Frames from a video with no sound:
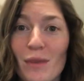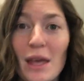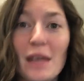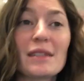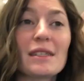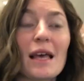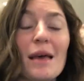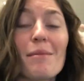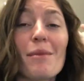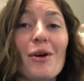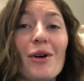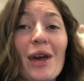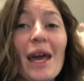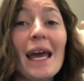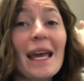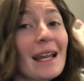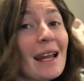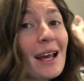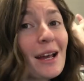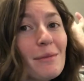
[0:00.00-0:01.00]
It's
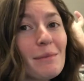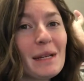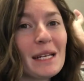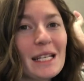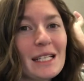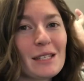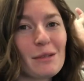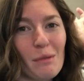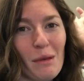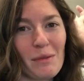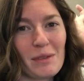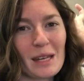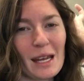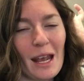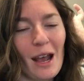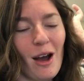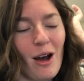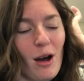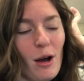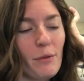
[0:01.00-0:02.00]
MLK Day on Monday, so we have the
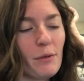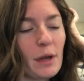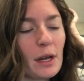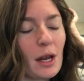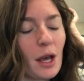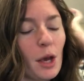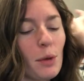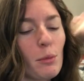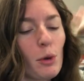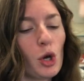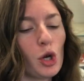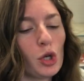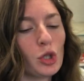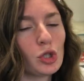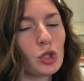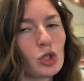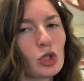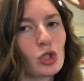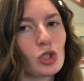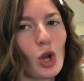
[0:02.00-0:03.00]
day off, and I'm
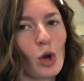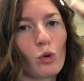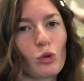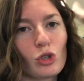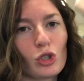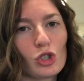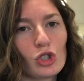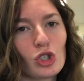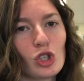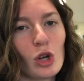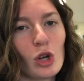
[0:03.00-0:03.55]
stoked.